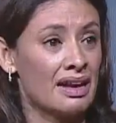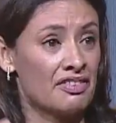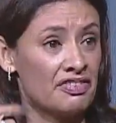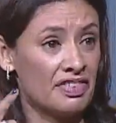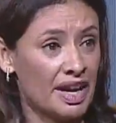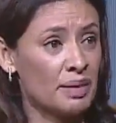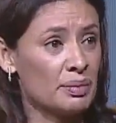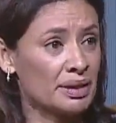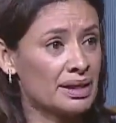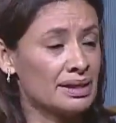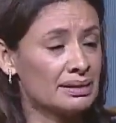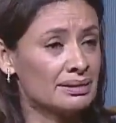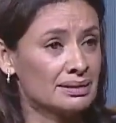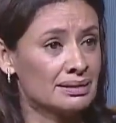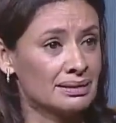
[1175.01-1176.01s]
family,
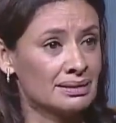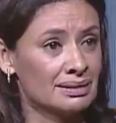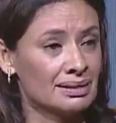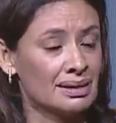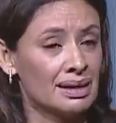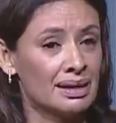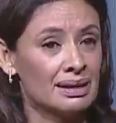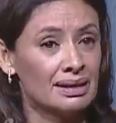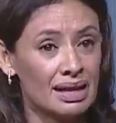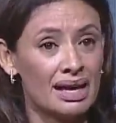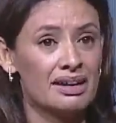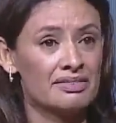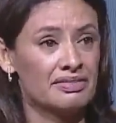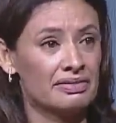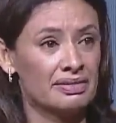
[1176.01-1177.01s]

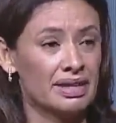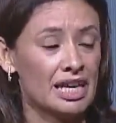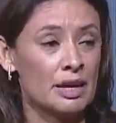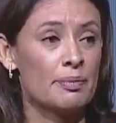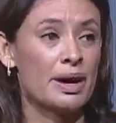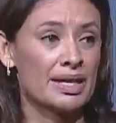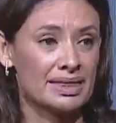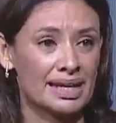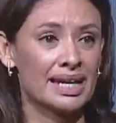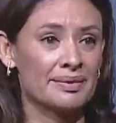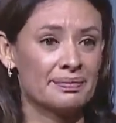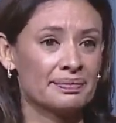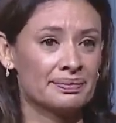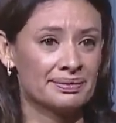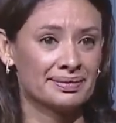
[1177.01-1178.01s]
love, y patria.
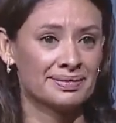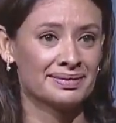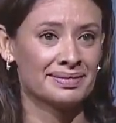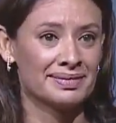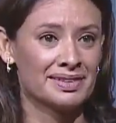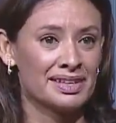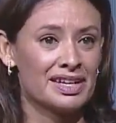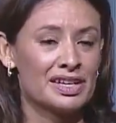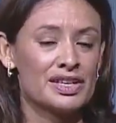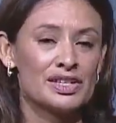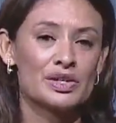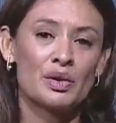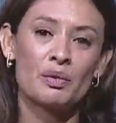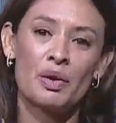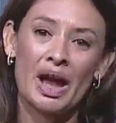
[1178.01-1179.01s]

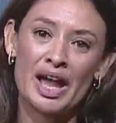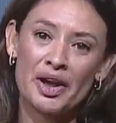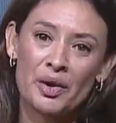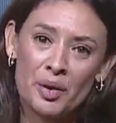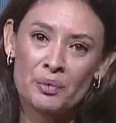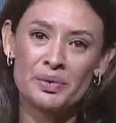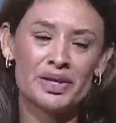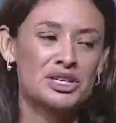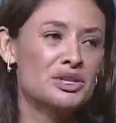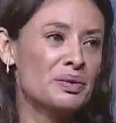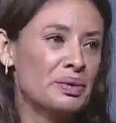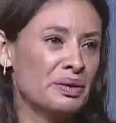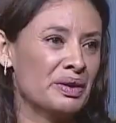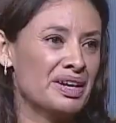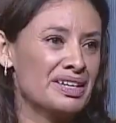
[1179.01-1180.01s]
So I hope that
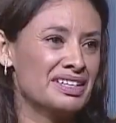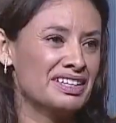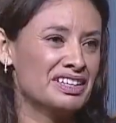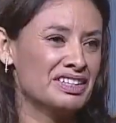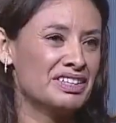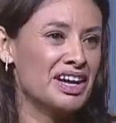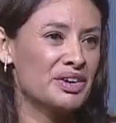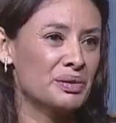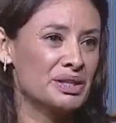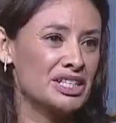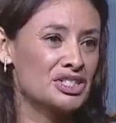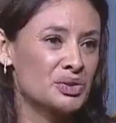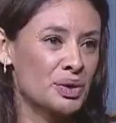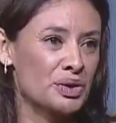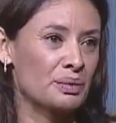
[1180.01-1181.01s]
you not only
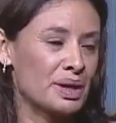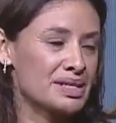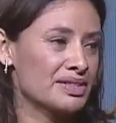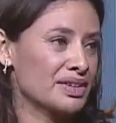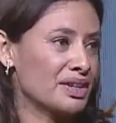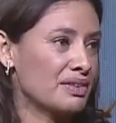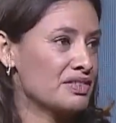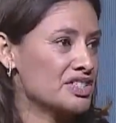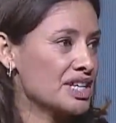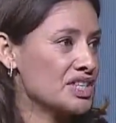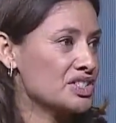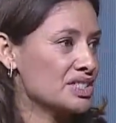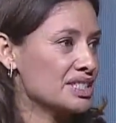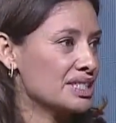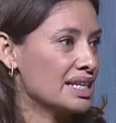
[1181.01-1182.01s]
enjoy the rest of the
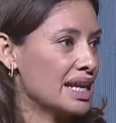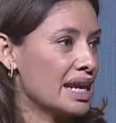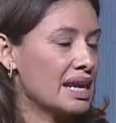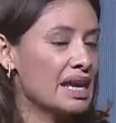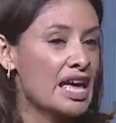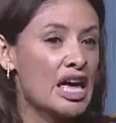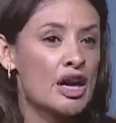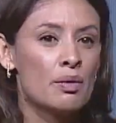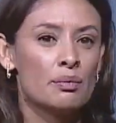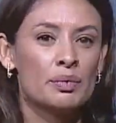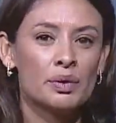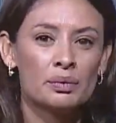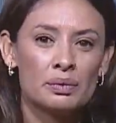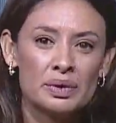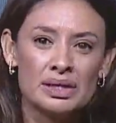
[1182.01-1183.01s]
conversations today,
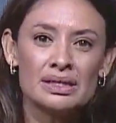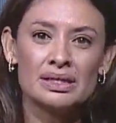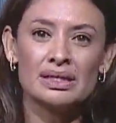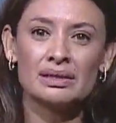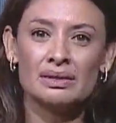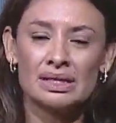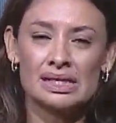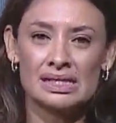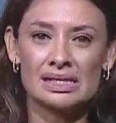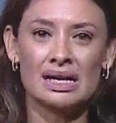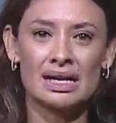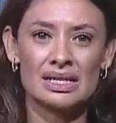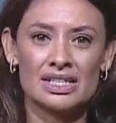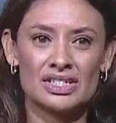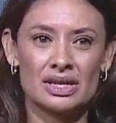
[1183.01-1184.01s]
but really look
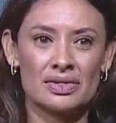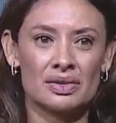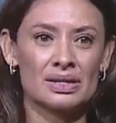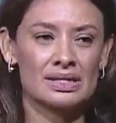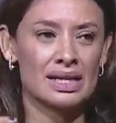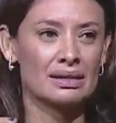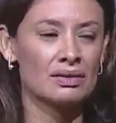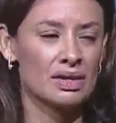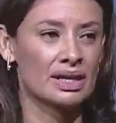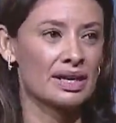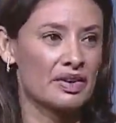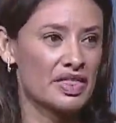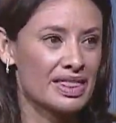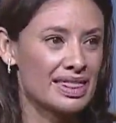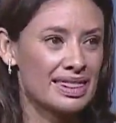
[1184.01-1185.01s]
inside each other and say, look,
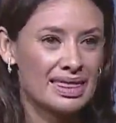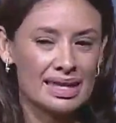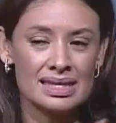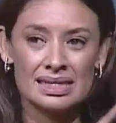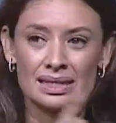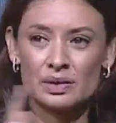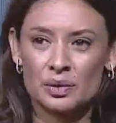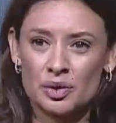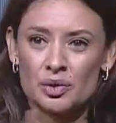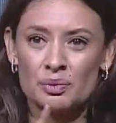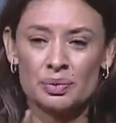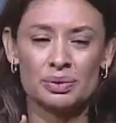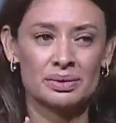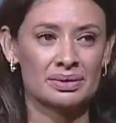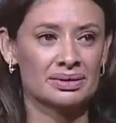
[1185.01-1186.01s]
this group
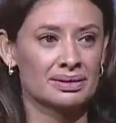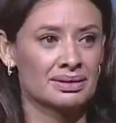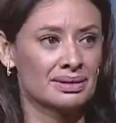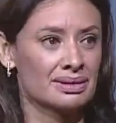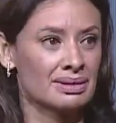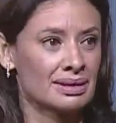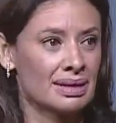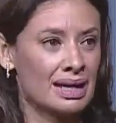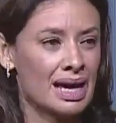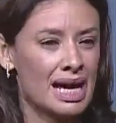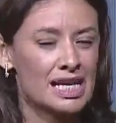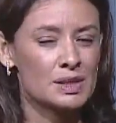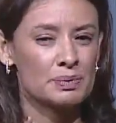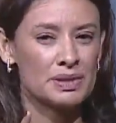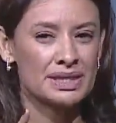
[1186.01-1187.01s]

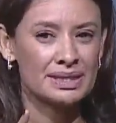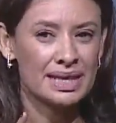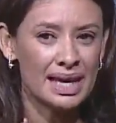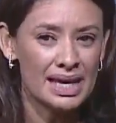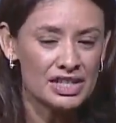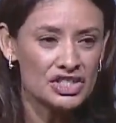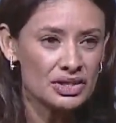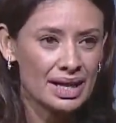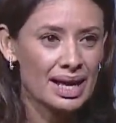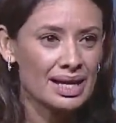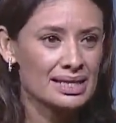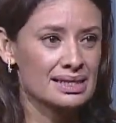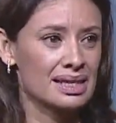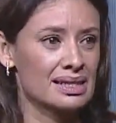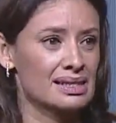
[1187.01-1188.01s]
has potential
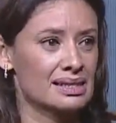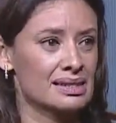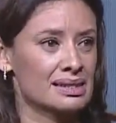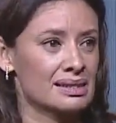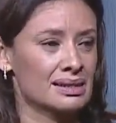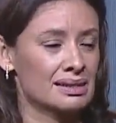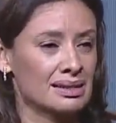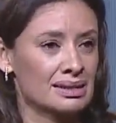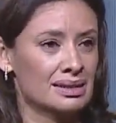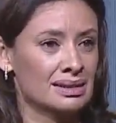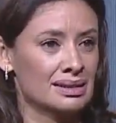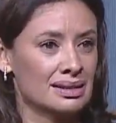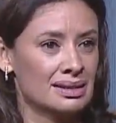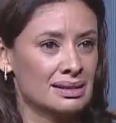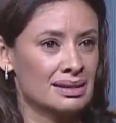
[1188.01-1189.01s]
access
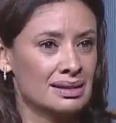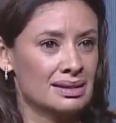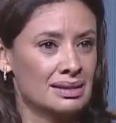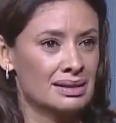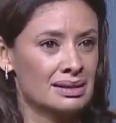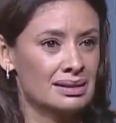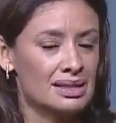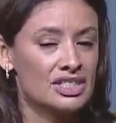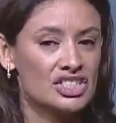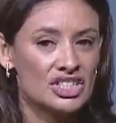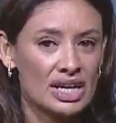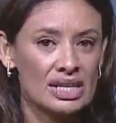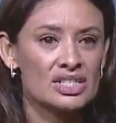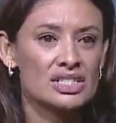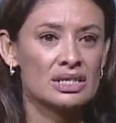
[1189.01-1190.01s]
to
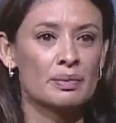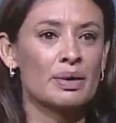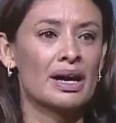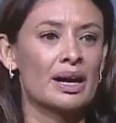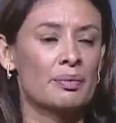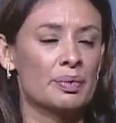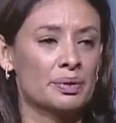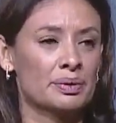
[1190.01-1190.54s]
change the map,